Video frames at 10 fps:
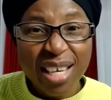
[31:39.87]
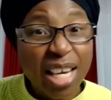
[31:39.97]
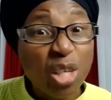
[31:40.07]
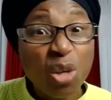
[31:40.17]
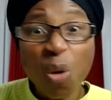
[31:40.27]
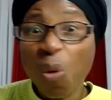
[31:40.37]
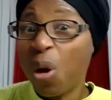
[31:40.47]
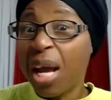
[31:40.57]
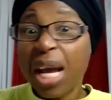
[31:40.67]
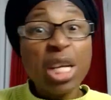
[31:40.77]
He know,
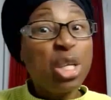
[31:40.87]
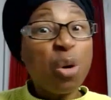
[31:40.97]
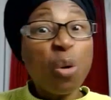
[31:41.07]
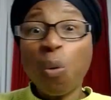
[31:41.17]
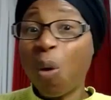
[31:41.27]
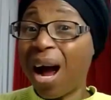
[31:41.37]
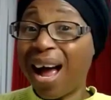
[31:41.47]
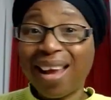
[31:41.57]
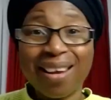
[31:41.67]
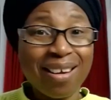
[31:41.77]
he knew
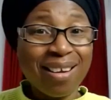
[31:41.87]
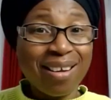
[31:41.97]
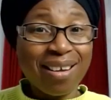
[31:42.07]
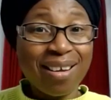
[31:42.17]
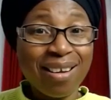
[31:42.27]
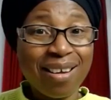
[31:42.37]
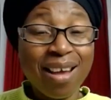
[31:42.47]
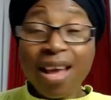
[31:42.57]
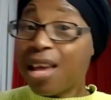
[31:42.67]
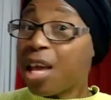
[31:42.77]
why
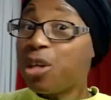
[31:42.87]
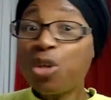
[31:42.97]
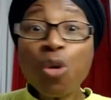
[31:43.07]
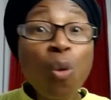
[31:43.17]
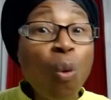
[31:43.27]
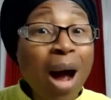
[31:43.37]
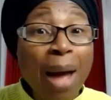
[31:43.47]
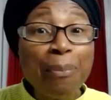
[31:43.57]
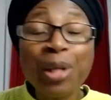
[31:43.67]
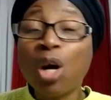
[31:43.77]
he knew
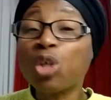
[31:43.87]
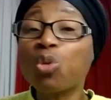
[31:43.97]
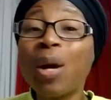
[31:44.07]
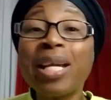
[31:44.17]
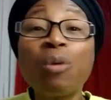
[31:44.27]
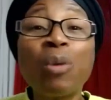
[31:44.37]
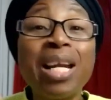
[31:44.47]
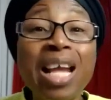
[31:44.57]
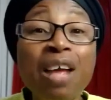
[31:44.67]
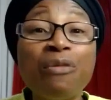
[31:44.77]
why, because when he will
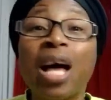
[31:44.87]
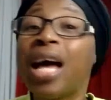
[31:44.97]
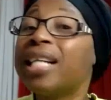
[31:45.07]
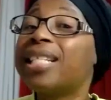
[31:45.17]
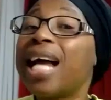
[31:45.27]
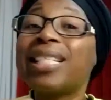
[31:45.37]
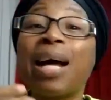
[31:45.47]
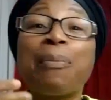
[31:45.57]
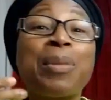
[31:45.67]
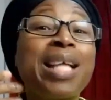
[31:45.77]
leave, the,
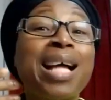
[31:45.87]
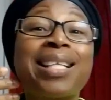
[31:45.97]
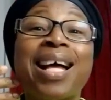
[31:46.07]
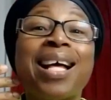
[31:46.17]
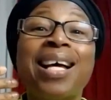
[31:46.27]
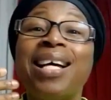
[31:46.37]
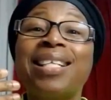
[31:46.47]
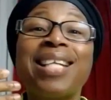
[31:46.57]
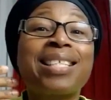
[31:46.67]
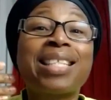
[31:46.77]
the, the,
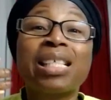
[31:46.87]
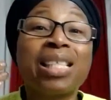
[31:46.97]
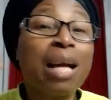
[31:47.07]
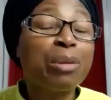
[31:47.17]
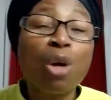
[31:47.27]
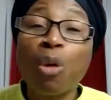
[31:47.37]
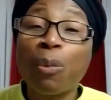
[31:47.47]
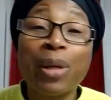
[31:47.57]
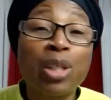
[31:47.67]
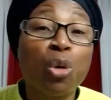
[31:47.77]
the, deception will
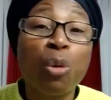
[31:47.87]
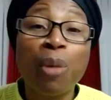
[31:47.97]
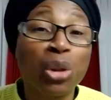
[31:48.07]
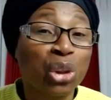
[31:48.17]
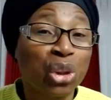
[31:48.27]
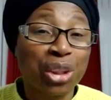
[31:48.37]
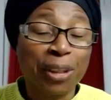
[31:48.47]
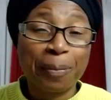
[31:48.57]
be too much.